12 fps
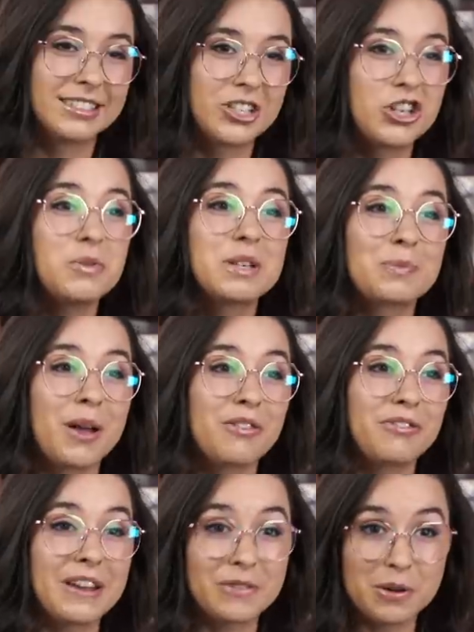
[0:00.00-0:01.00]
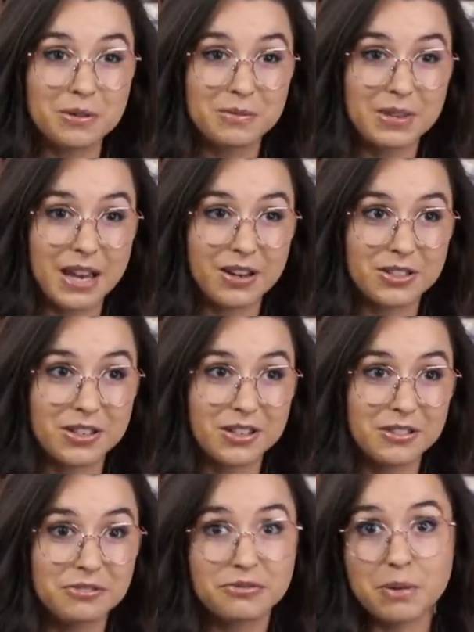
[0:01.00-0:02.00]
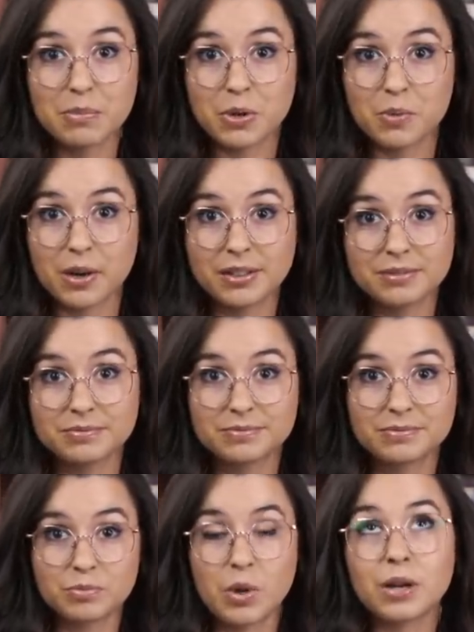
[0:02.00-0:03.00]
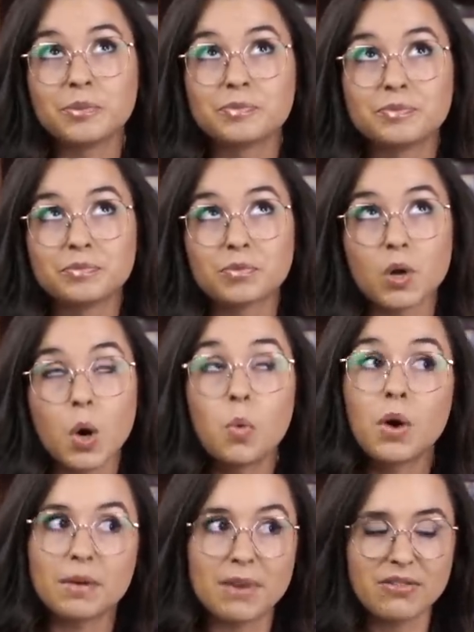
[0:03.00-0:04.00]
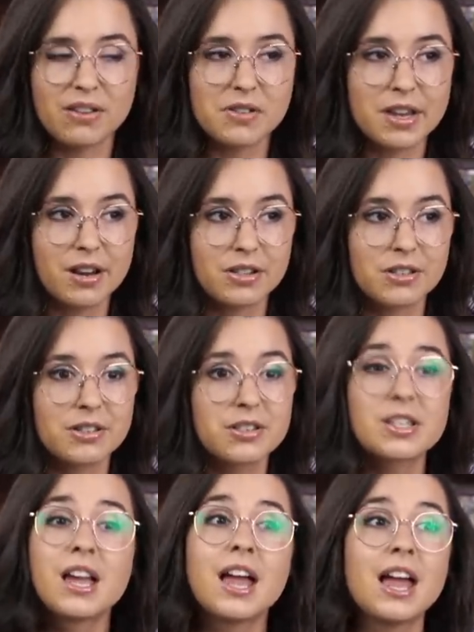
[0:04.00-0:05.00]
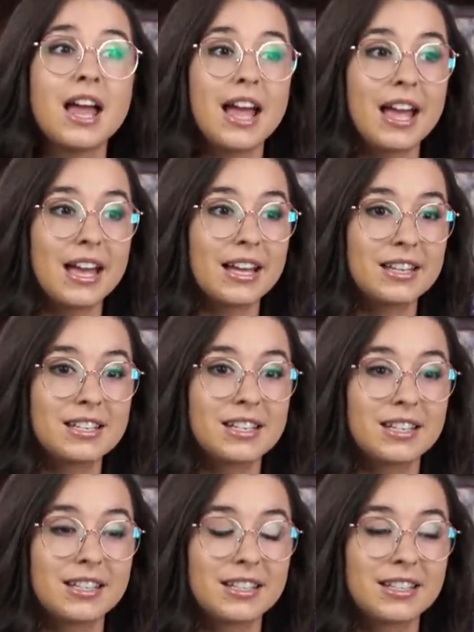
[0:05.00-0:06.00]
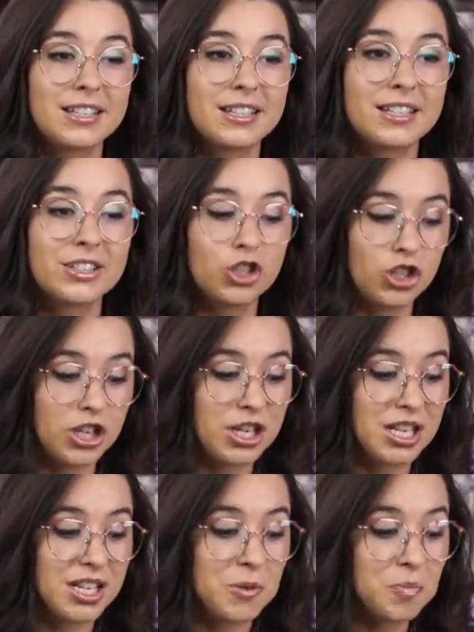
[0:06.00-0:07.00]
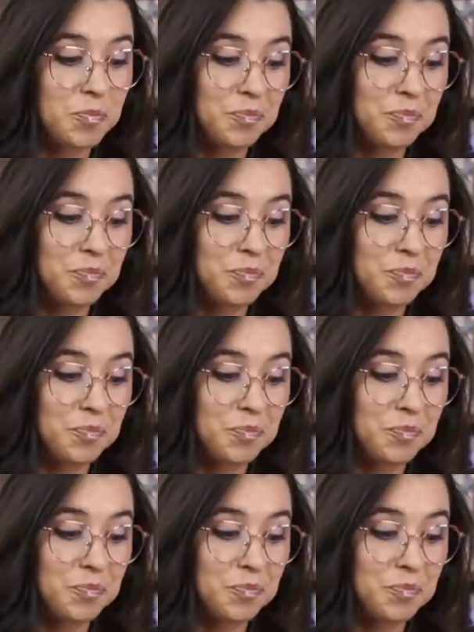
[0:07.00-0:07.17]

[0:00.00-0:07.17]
she was my favorite character from book one. Well, one of my favorite characters. And she